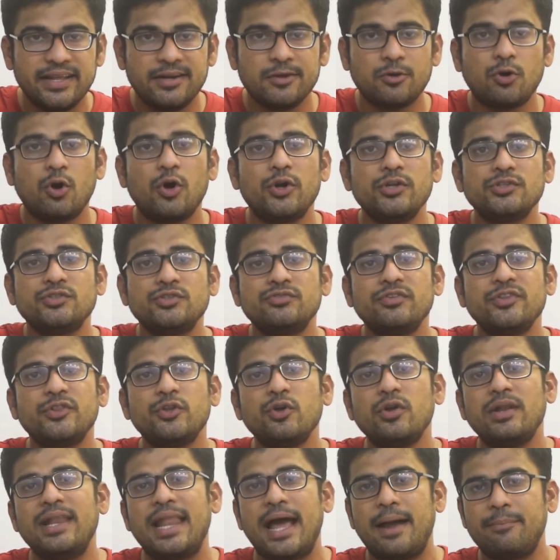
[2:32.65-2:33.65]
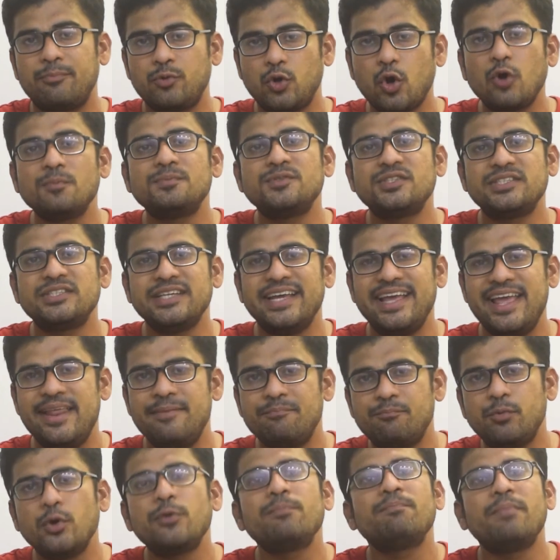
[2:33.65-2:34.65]
in accordance with your laptop's
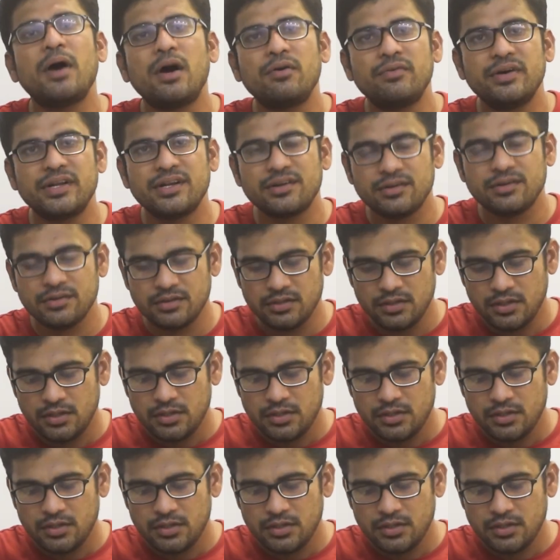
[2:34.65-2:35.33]
input power,